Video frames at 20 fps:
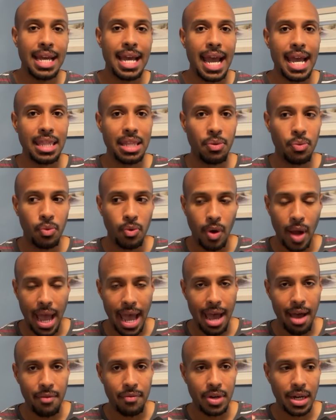And then we'll
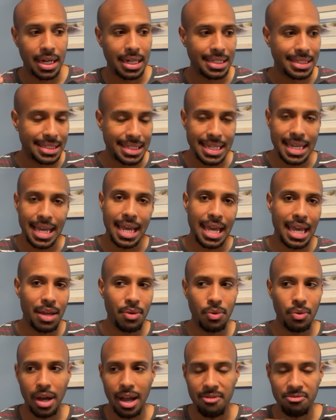have DA,
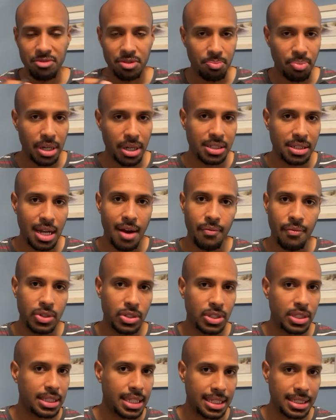we'll have some press
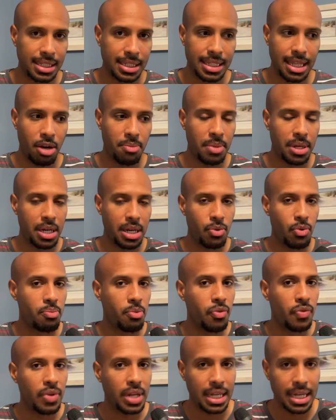conferences, things like that on Monday. We're
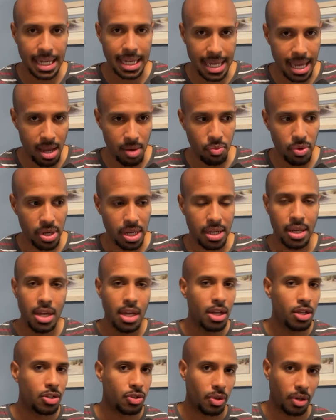moving into game week,
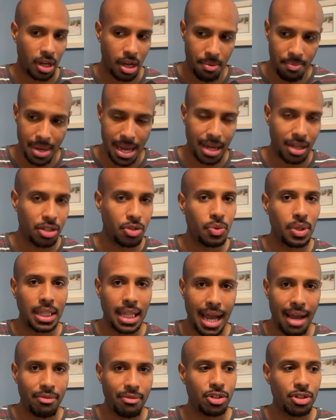so I'll come back, do a
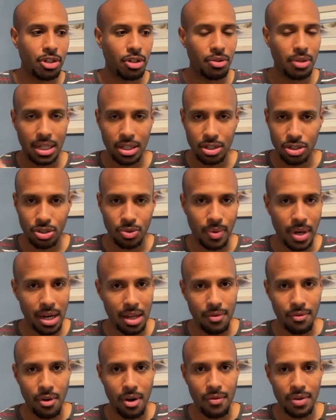live show to get you ready
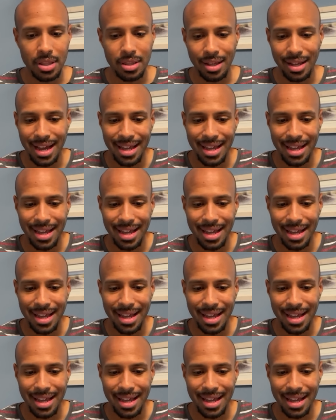for everything.